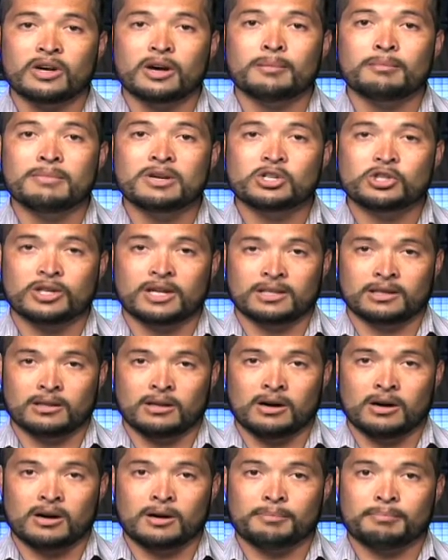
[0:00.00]
a Michigan
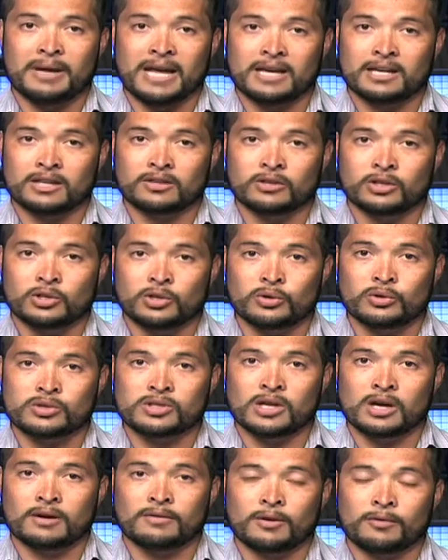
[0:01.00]
law banning the use
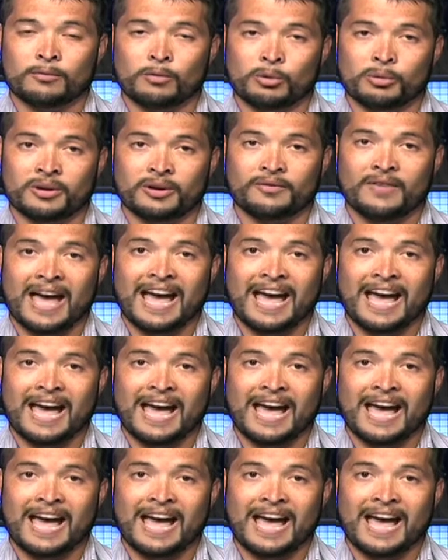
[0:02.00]
of affirmative